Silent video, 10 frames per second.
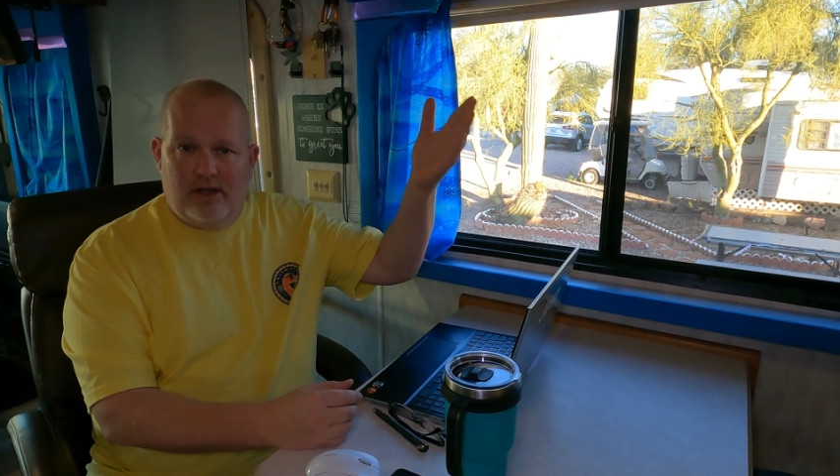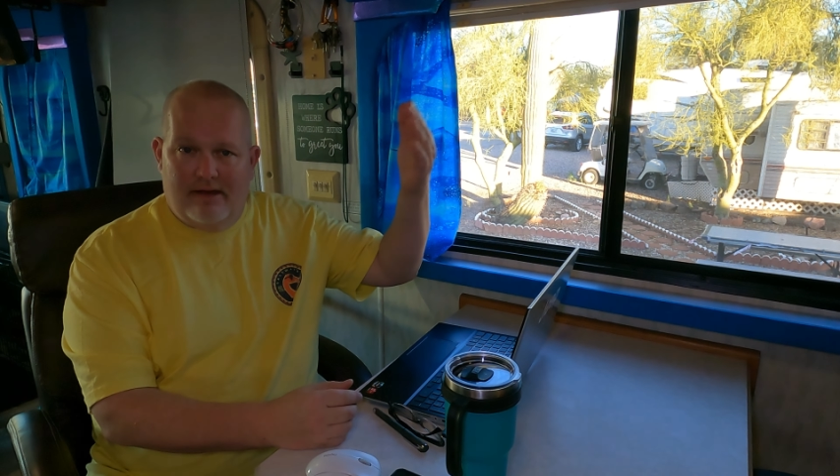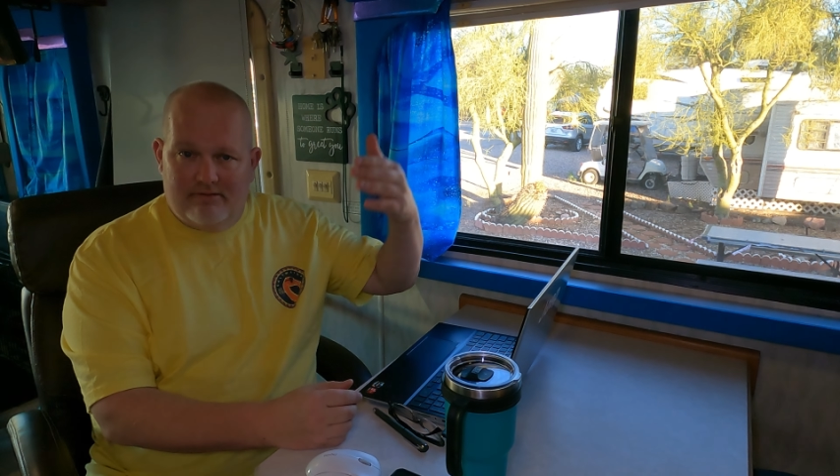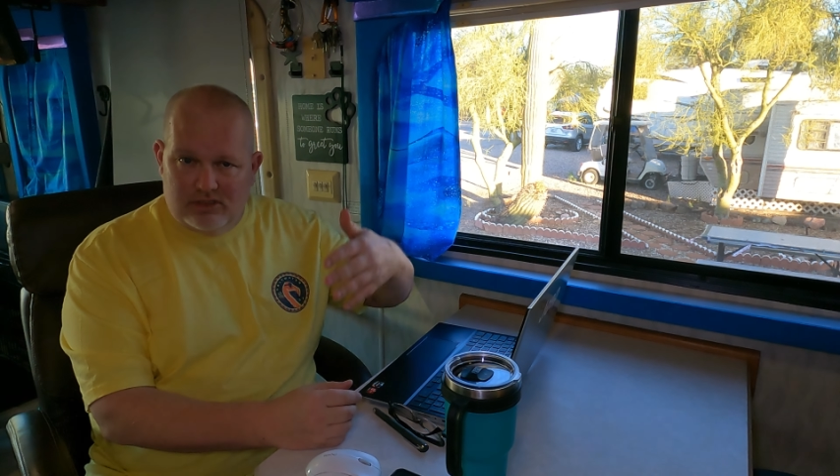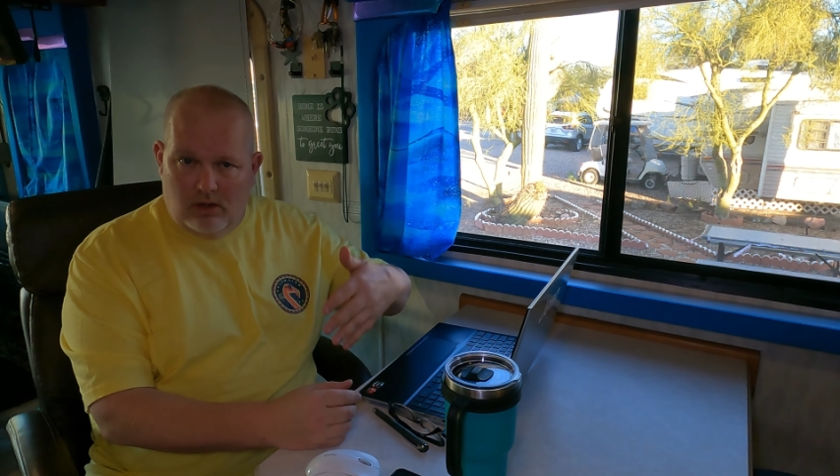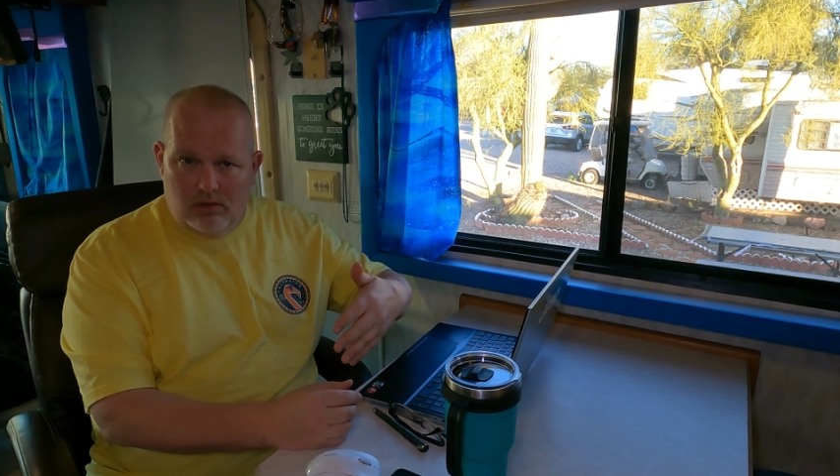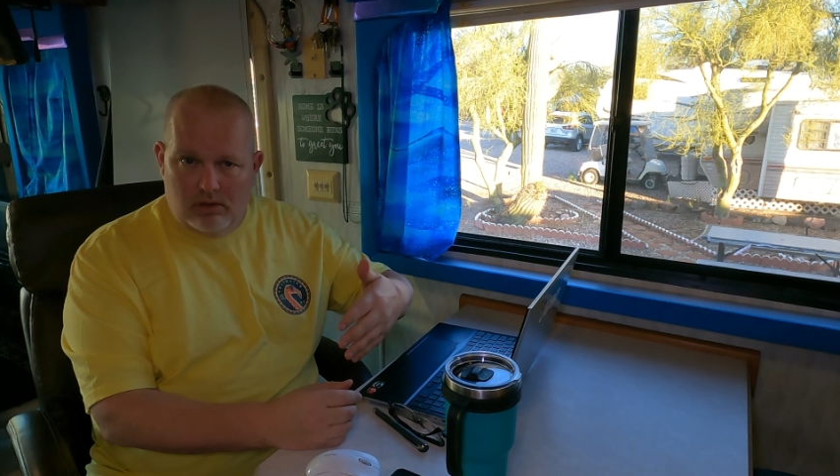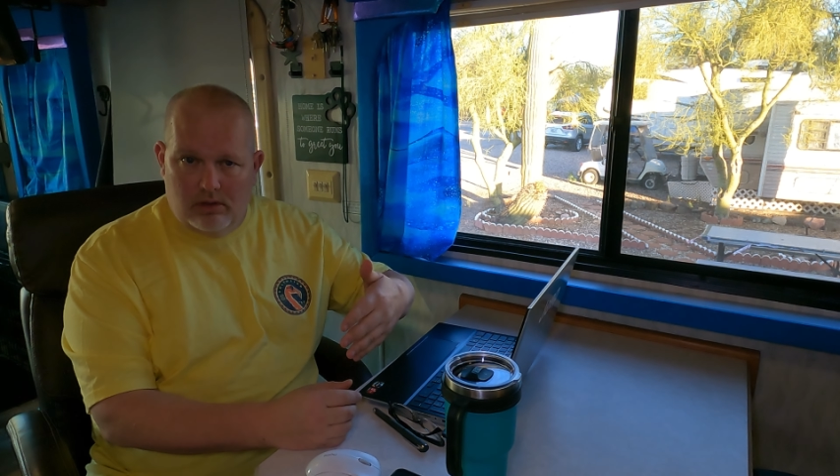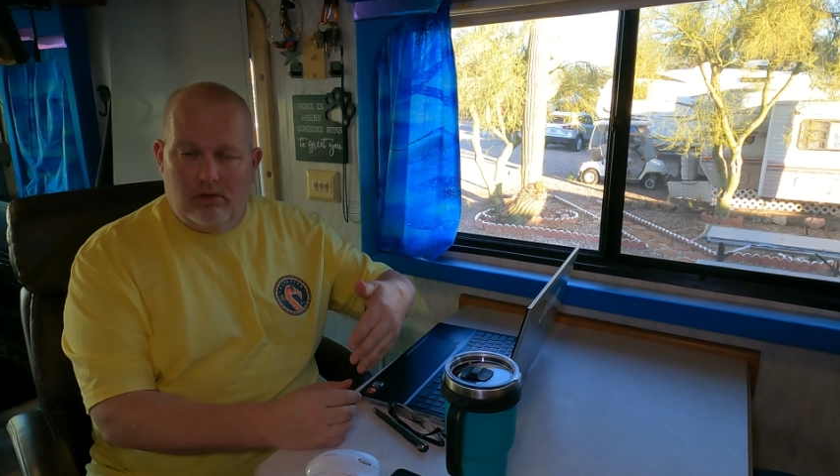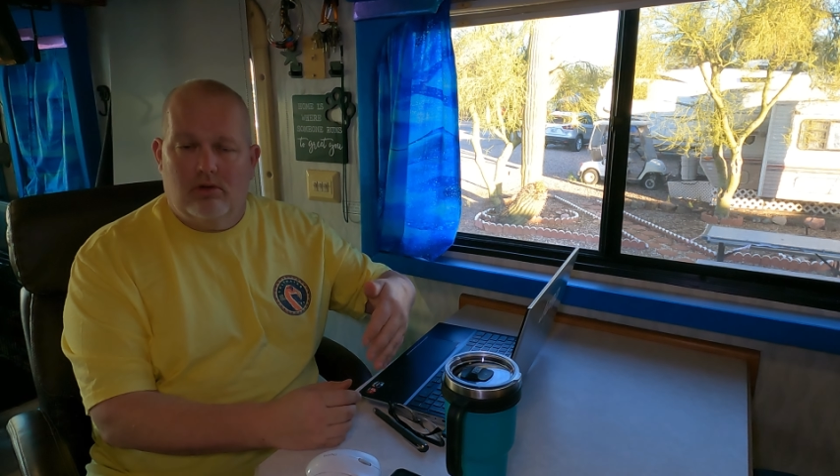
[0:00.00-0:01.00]
you have
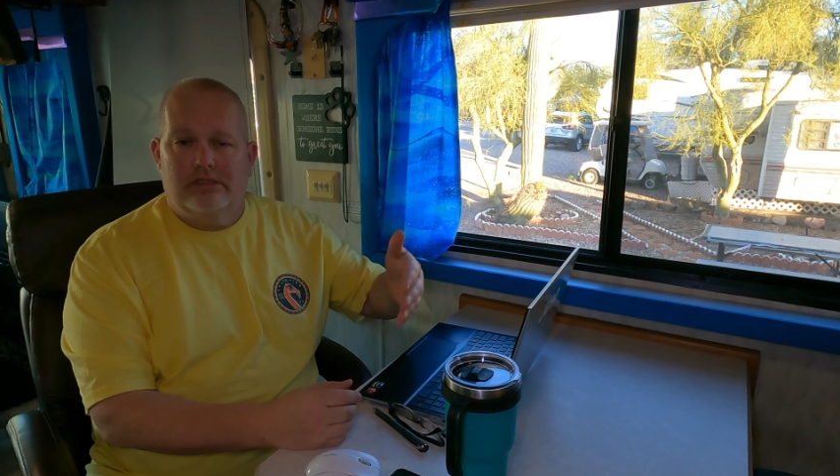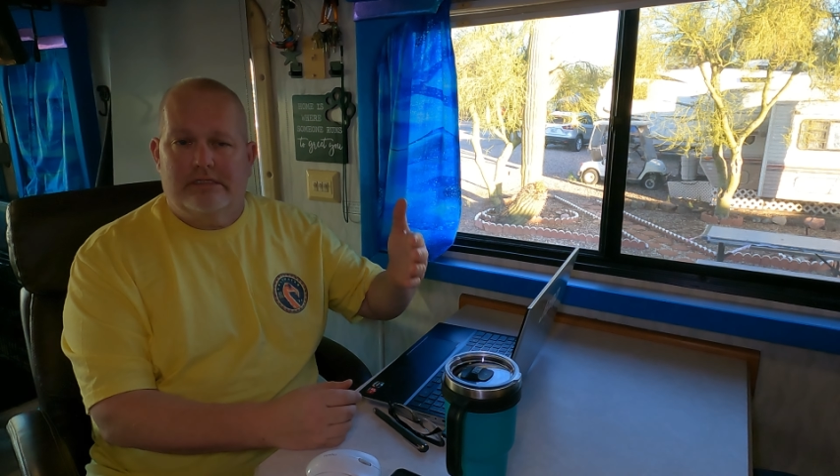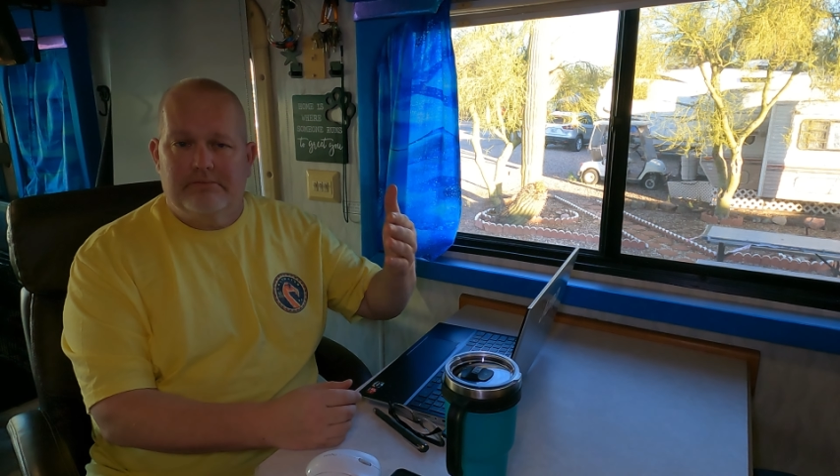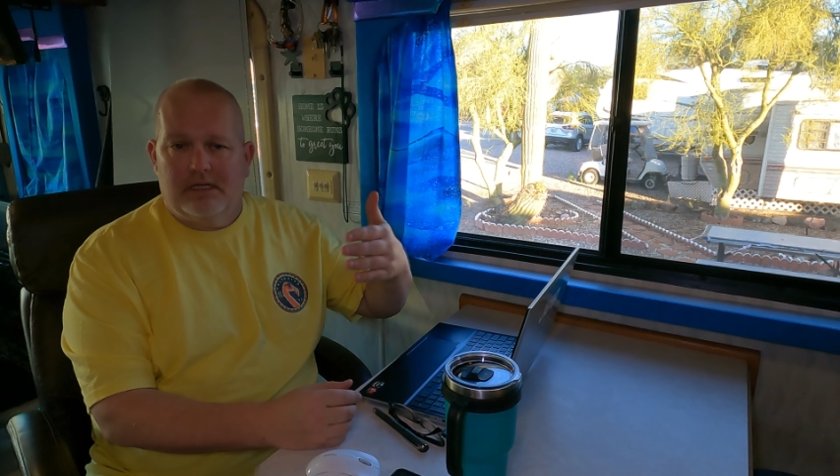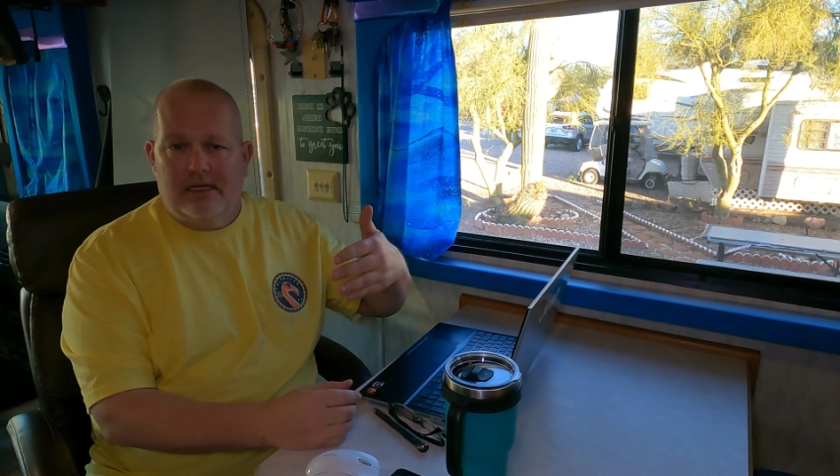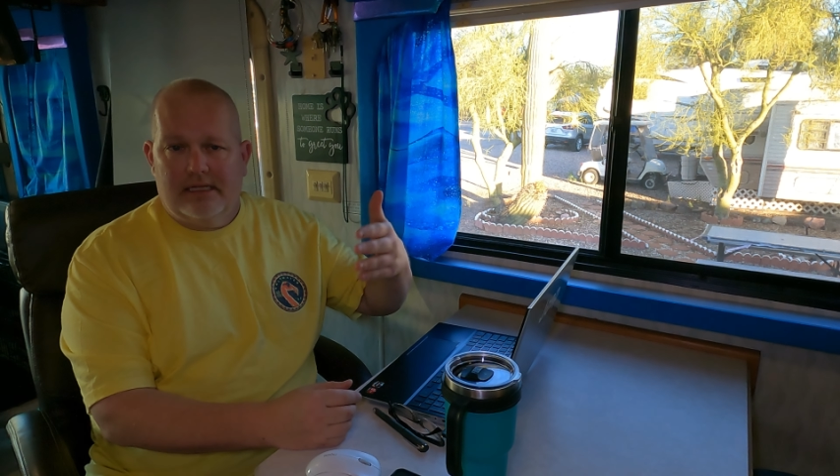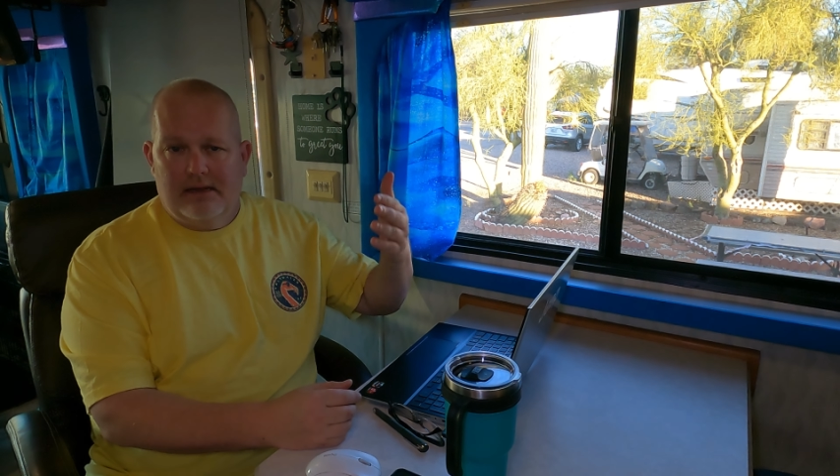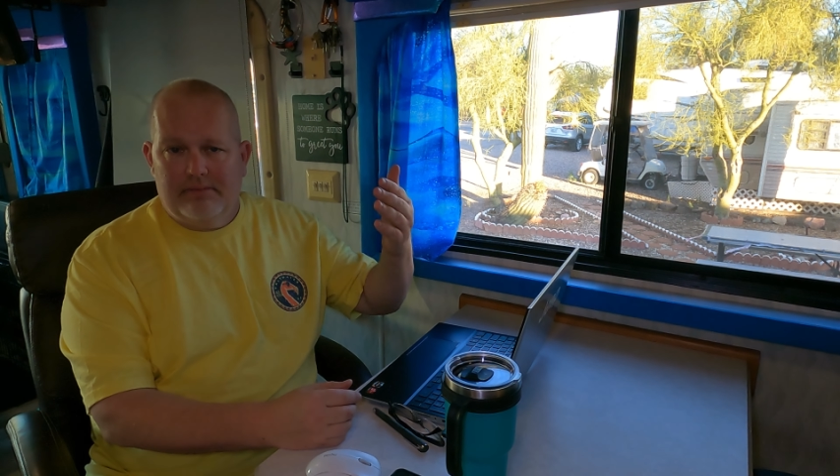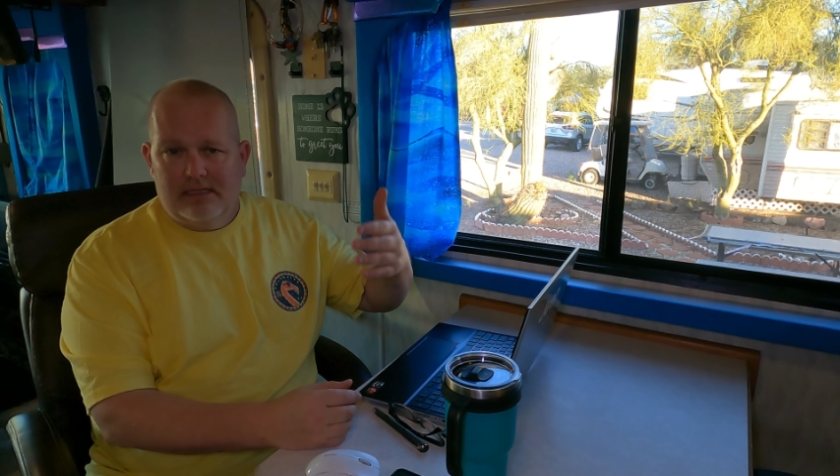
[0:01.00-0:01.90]
solar or something like that.